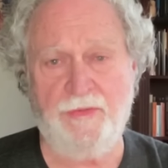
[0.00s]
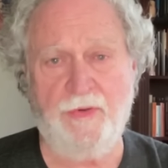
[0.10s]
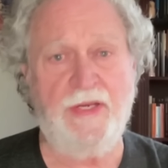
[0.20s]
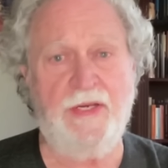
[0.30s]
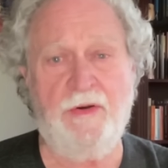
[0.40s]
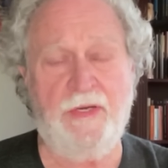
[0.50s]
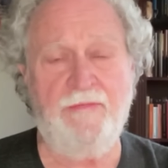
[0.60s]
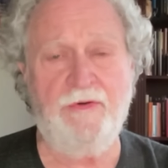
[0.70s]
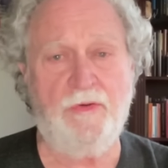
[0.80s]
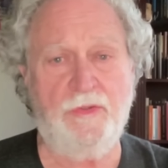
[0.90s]
and right now I
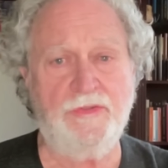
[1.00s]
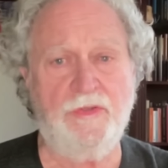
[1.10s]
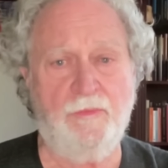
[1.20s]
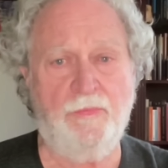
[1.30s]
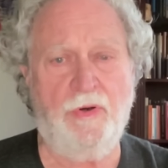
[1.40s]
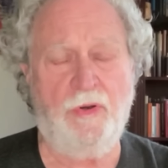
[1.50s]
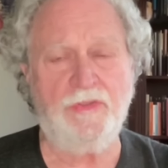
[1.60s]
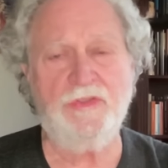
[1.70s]
have a course on Paul.